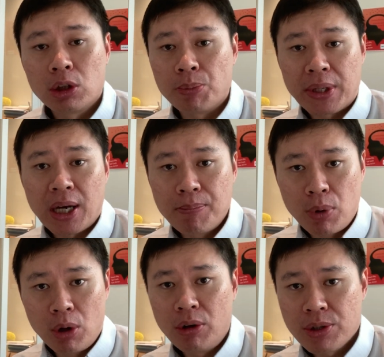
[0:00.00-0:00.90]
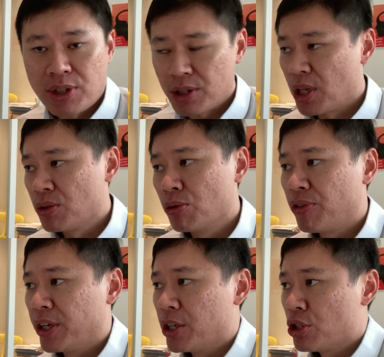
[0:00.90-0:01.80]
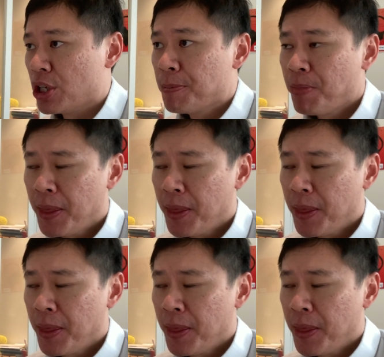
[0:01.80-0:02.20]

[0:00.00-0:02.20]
to become more successful financially.